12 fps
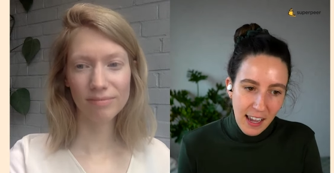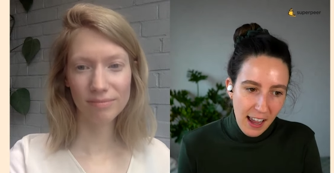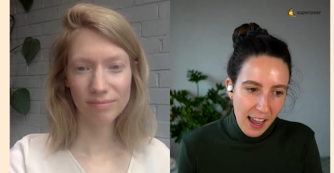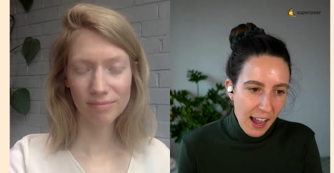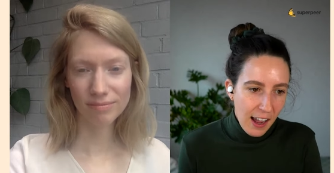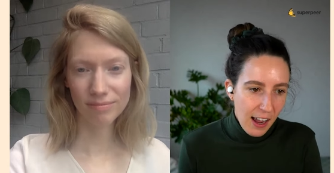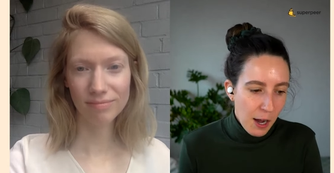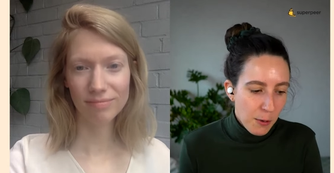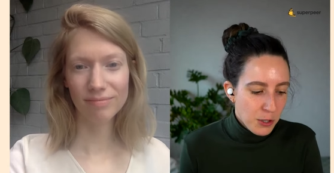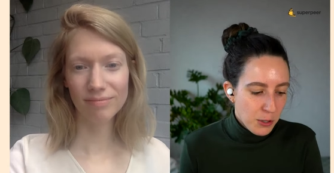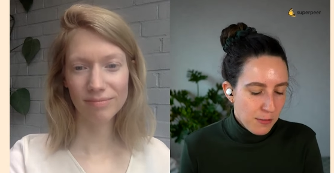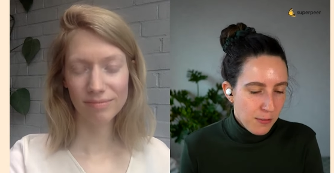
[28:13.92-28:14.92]
Speaker 1: yeah, how,
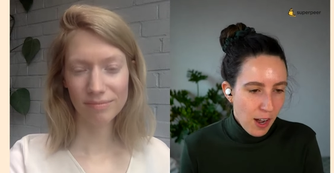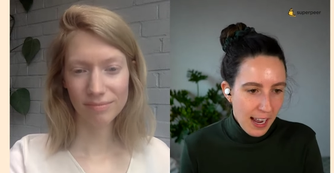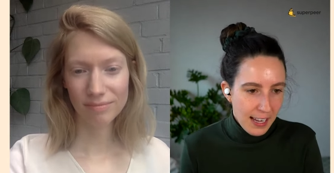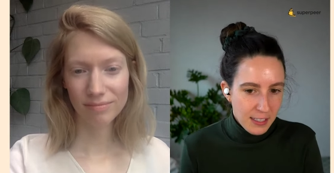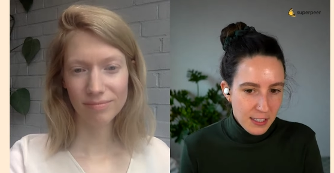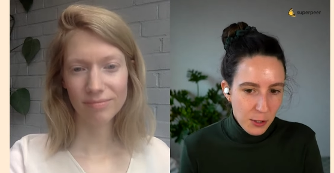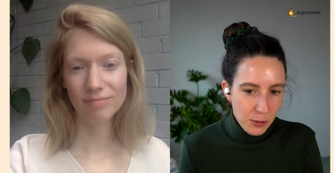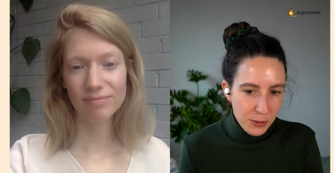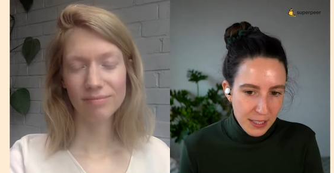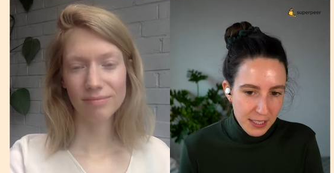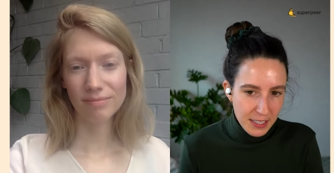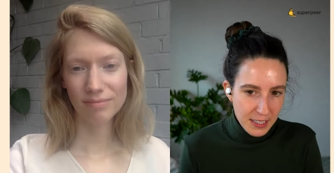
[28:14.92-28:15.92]
how would you advise
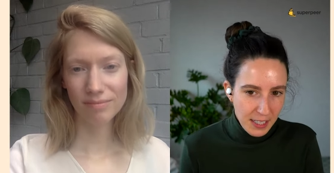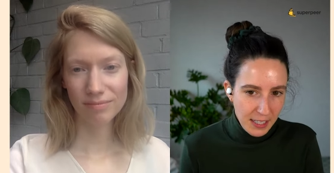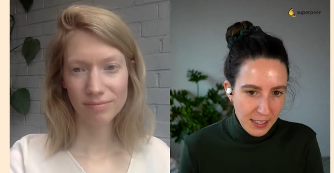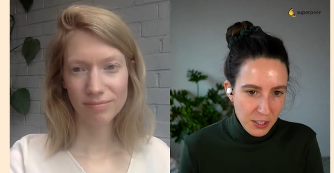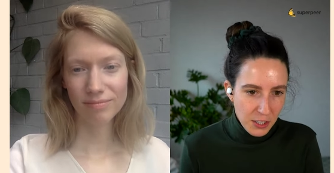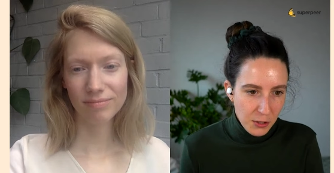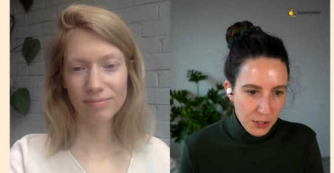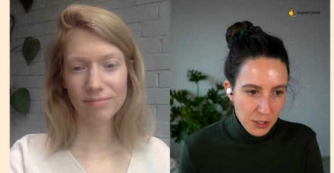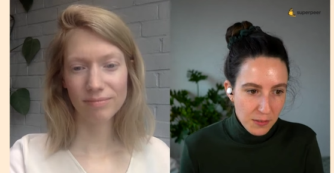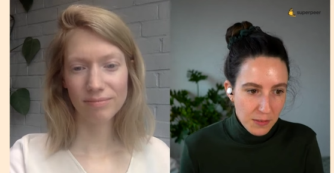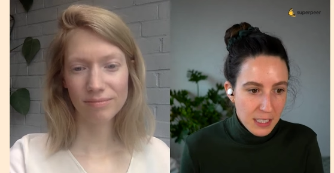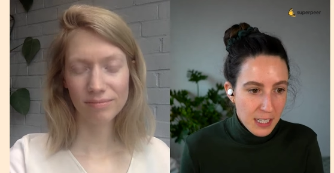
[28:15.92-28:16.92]
those listening to
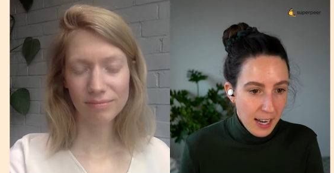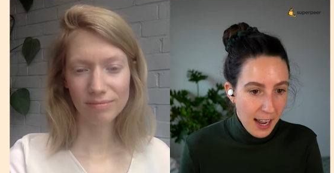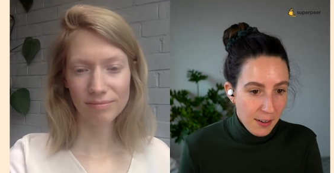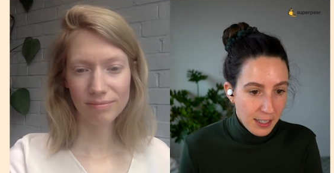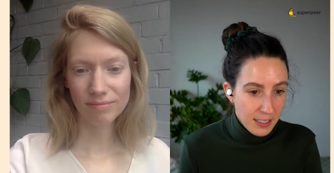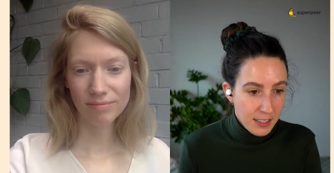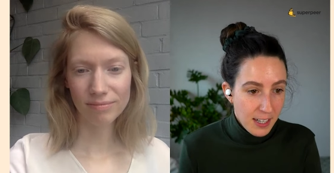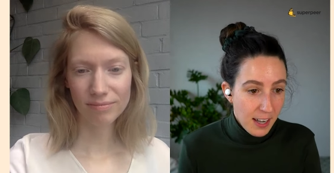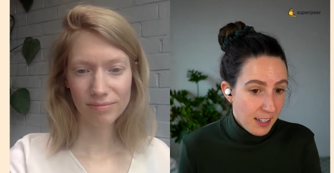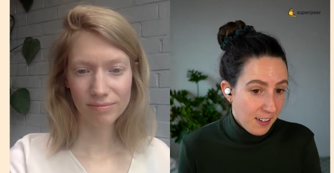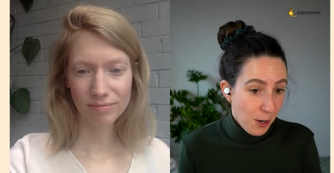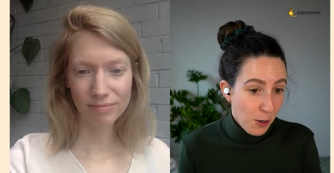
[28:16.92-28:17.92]
sort of seek out and
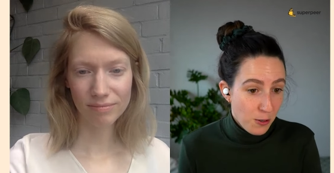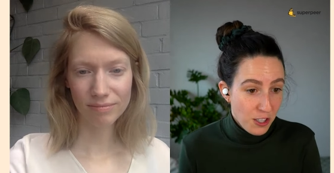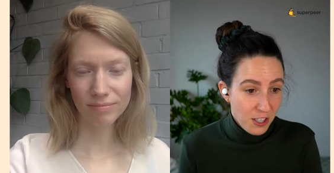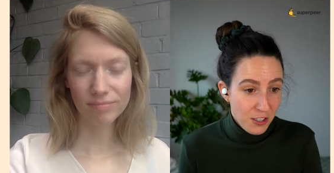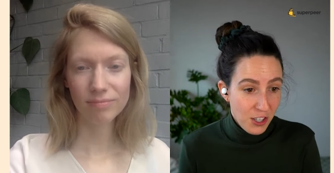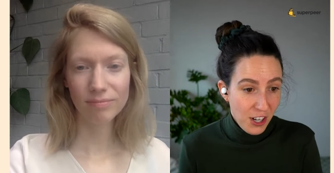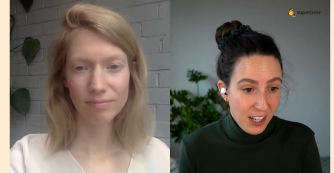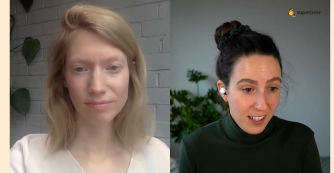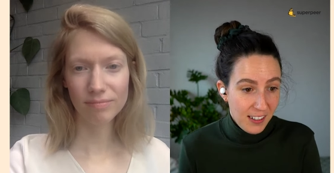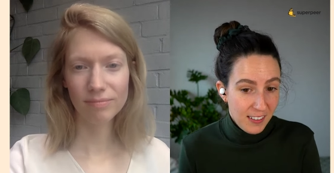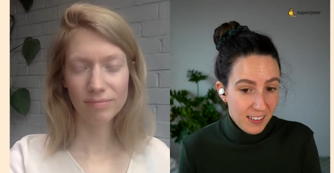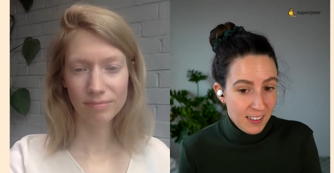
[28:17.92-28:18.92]
start their coaching
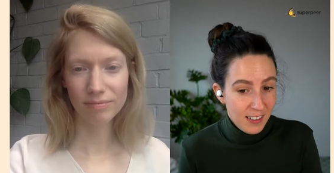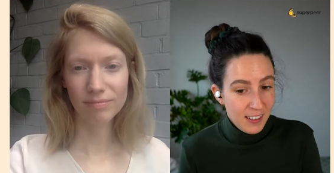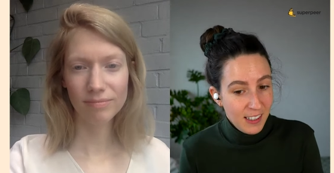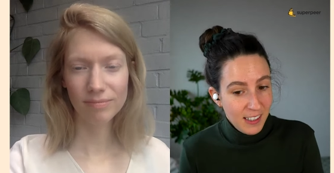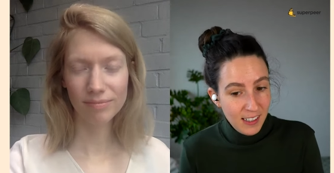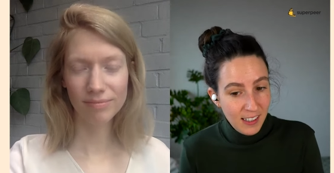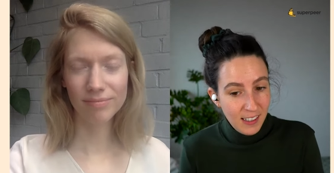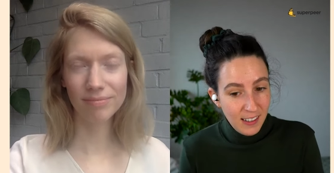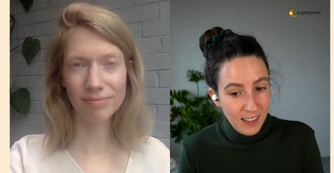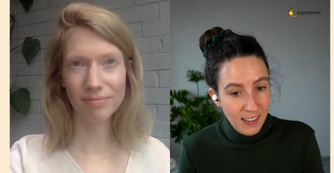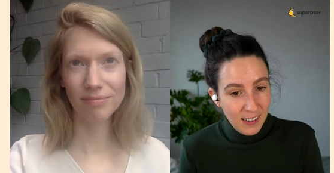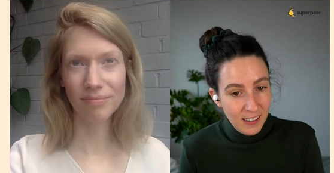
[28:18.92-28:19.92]
journey?
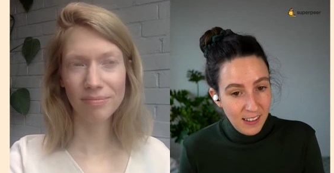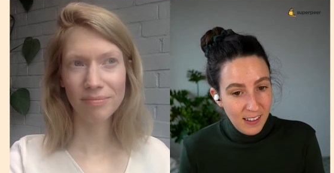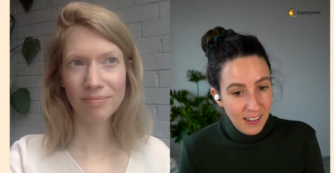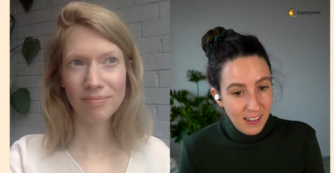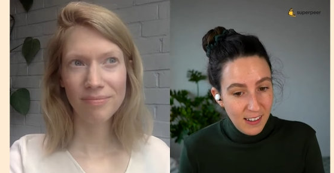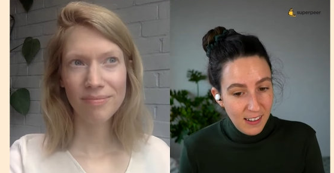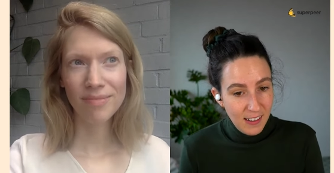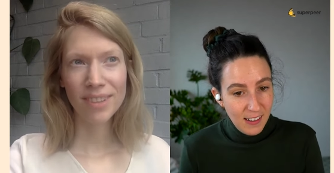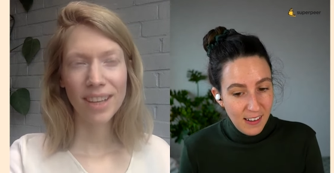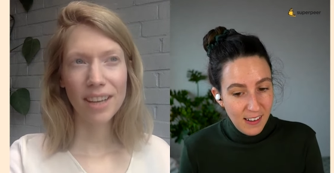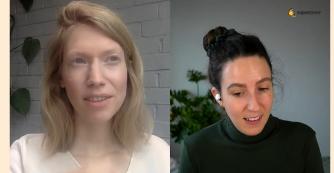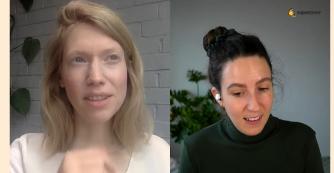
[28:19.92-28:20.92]
Speaker 2: Mm.
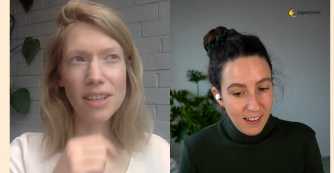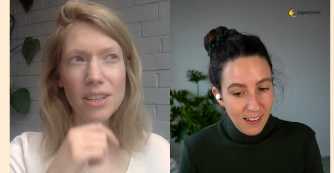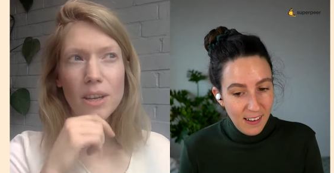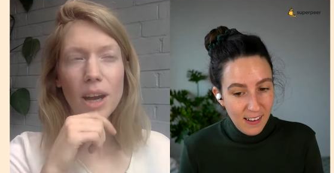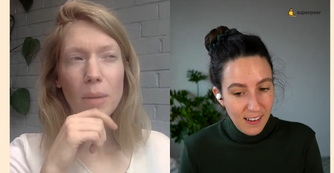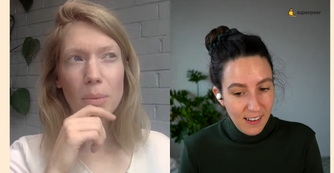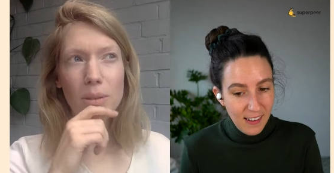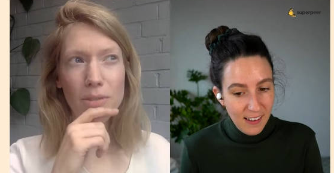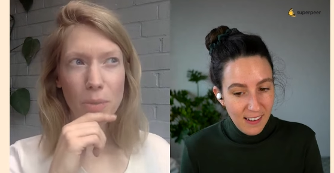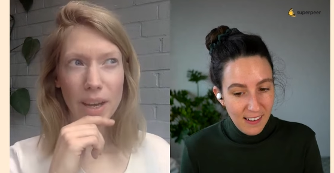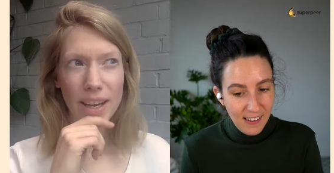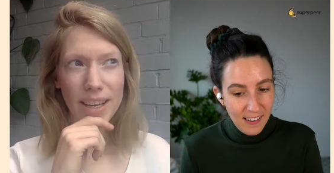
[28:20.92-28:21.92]
I think there's a couple
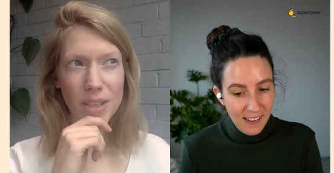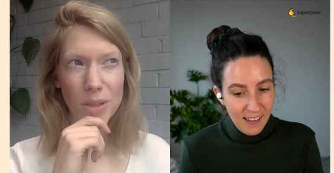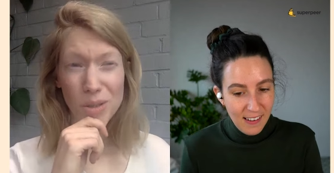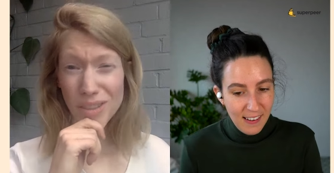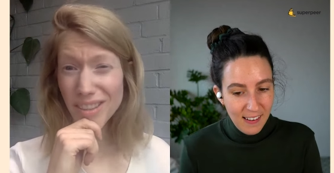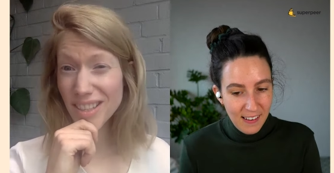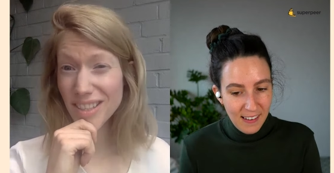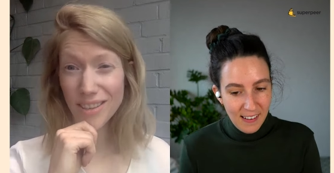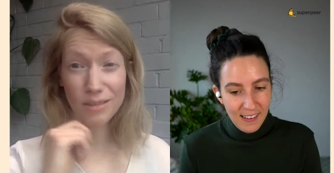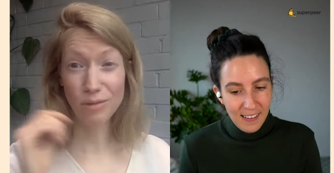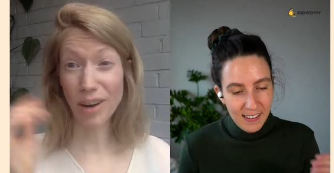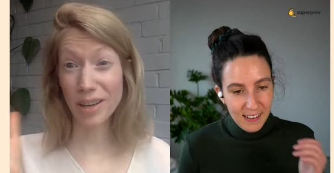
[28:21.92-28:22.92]
of ways. I don't think there's
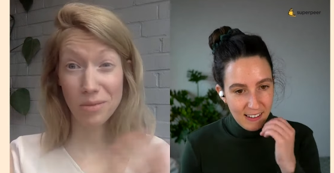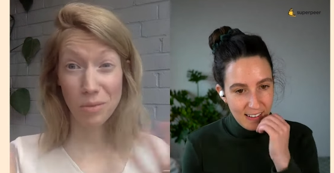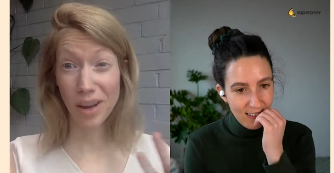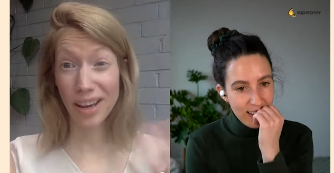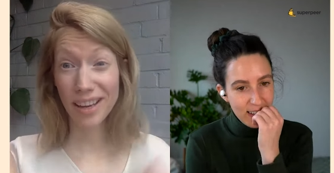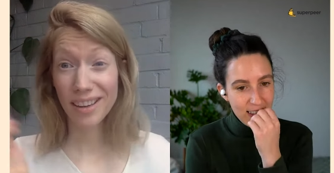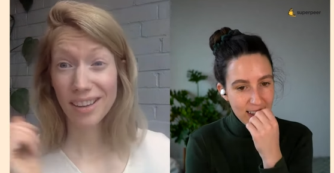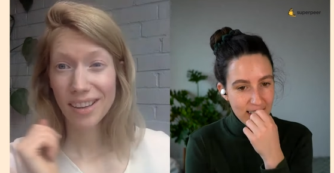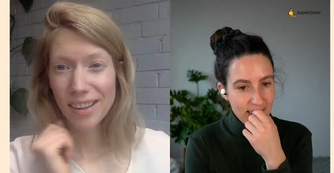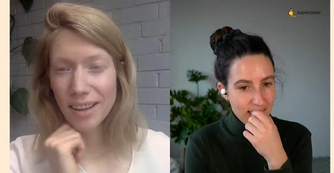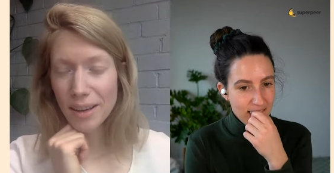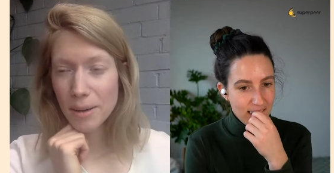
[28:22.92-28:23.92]
like a right way,
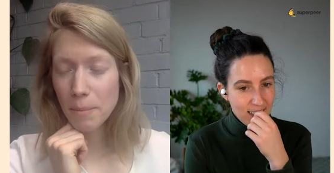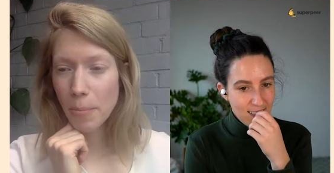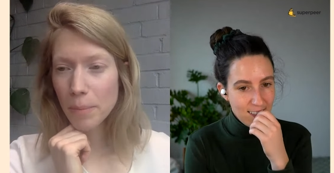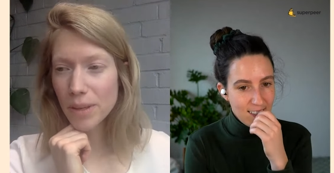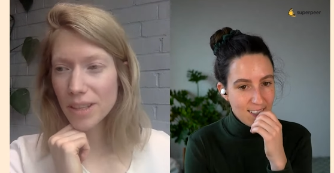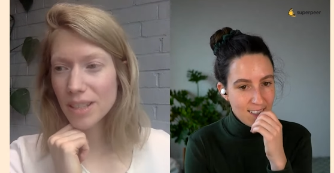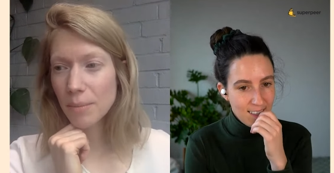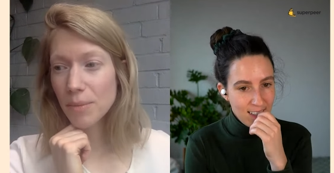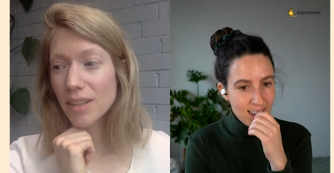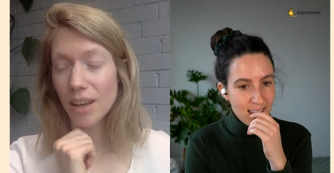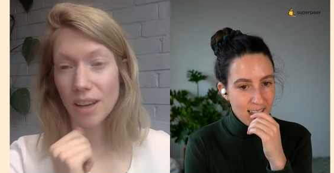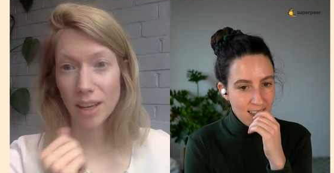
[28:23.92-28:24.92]
um, but
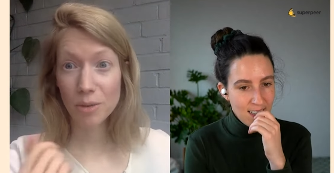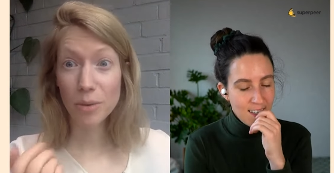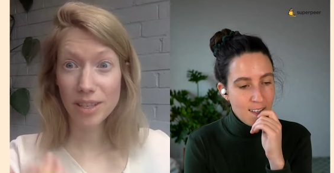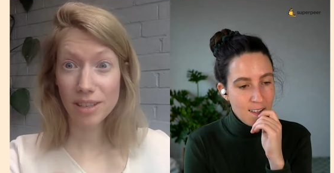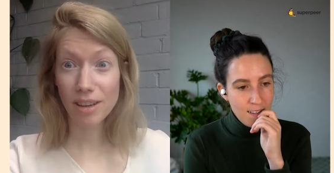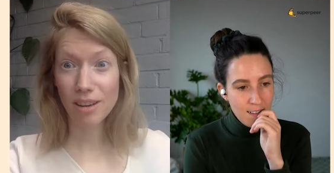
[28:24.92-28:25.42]
something that I always